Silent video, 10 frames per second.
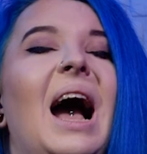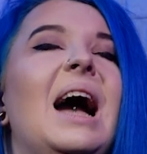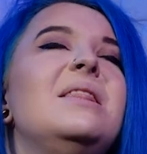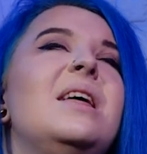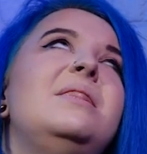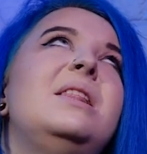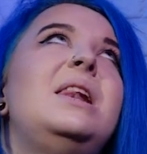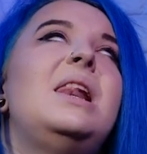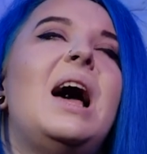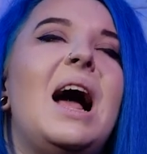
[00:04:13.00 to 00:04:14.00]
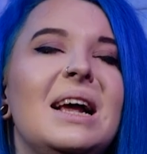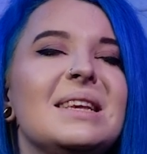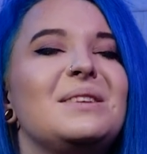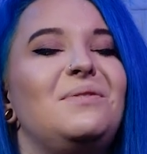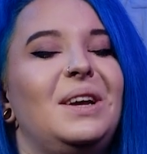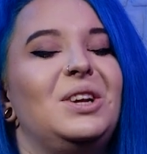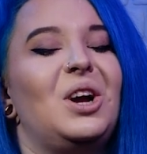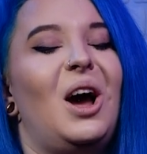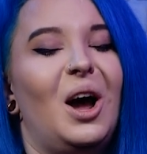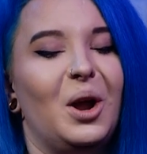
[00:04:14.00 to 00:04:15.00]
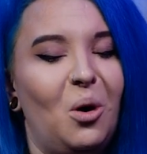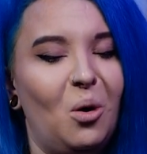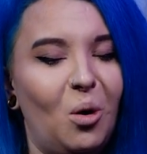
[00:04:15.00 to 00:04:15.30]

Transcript: And then the last feature I